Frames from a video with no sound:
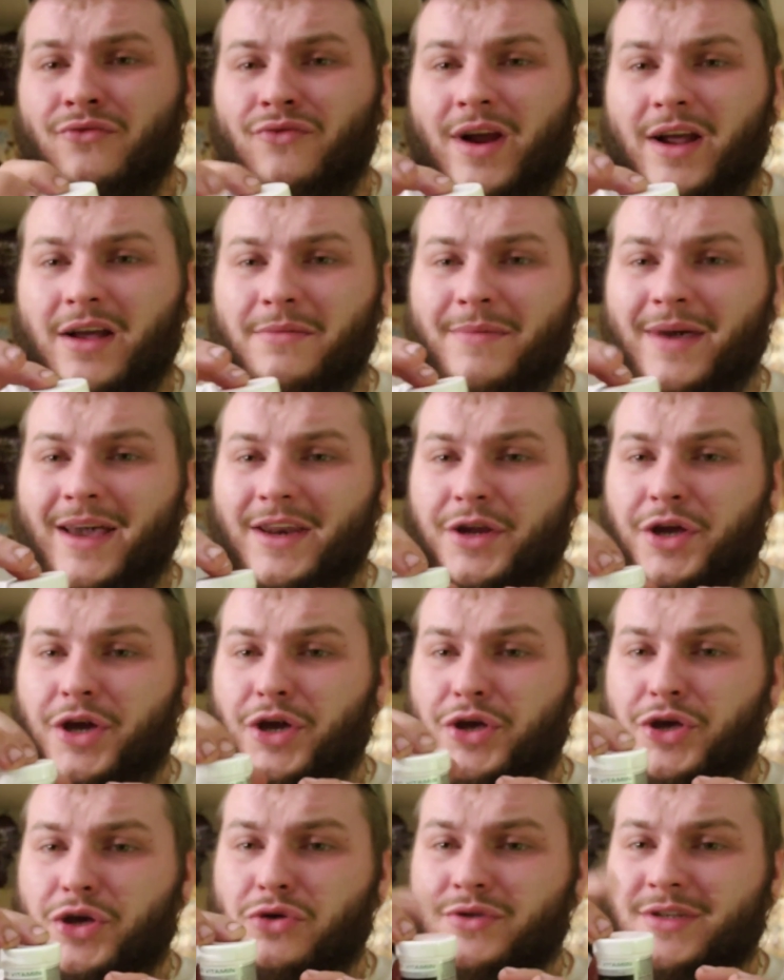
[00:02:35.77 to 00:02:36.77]
recommend
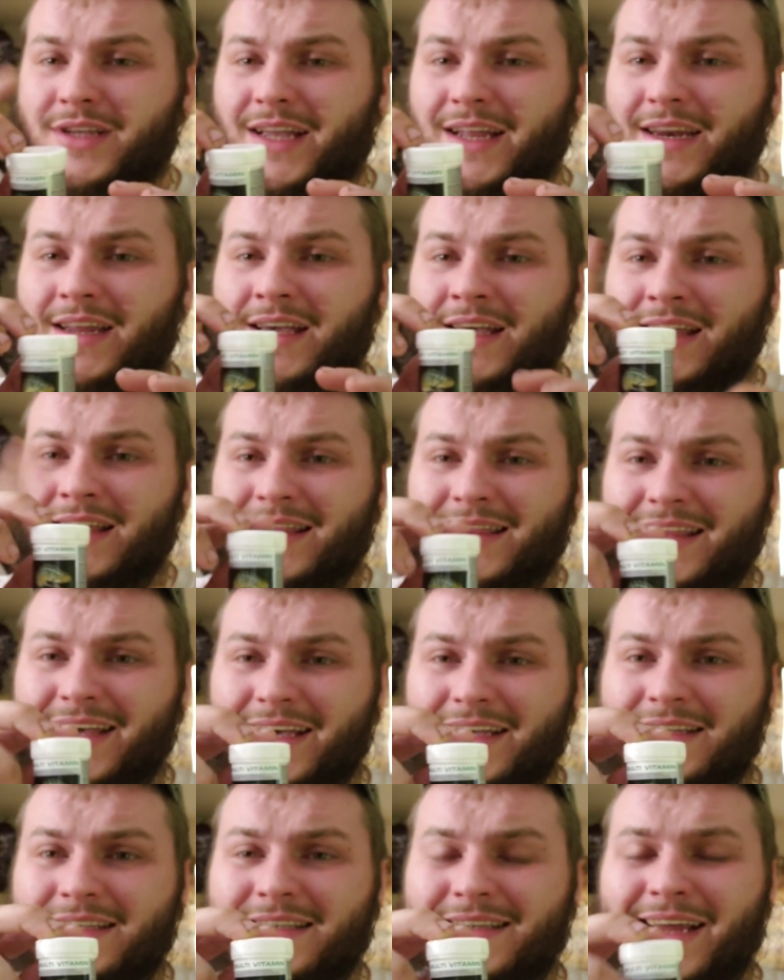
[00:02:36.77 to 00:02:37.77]
using
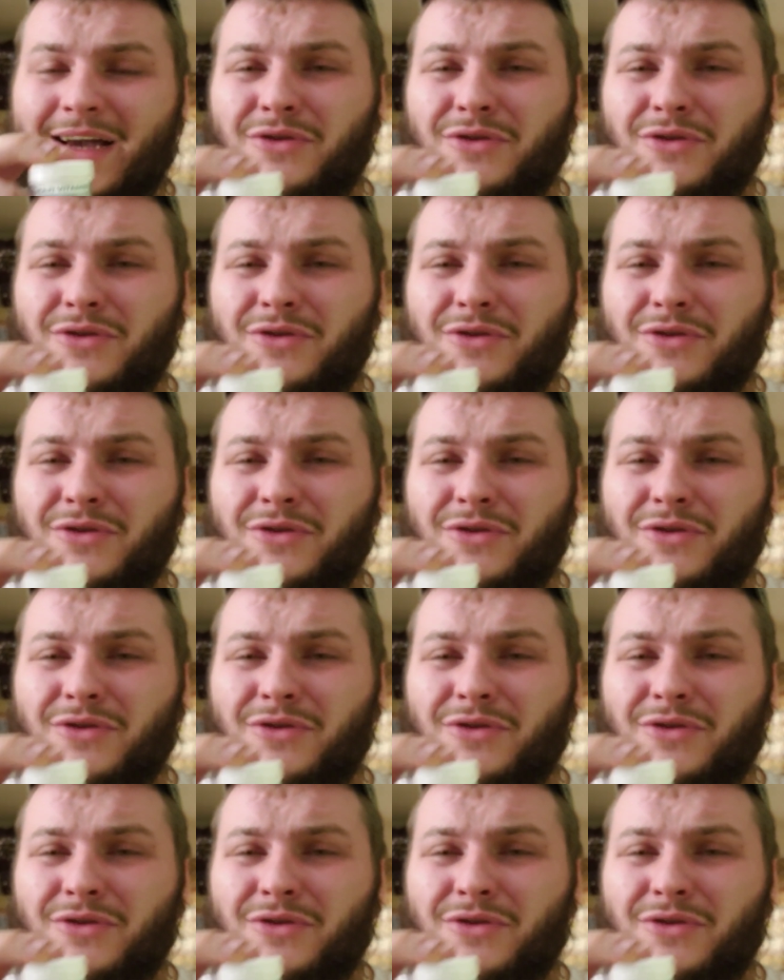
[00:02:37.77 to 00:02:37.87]
this.